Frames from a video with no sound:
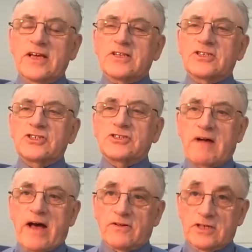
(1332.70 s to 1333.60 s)
think this
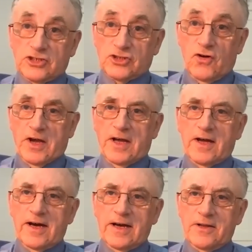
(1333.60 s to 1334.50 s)
is rather
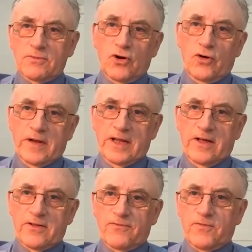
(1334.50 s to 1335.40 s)
historic. I don't know of any
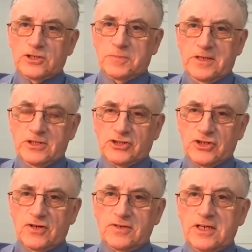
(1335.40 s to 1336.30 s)
other First
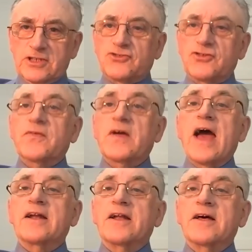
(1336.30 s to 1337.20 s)
Minister in the history of
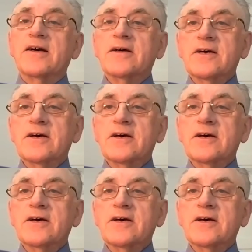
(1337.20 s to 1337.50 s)
Canada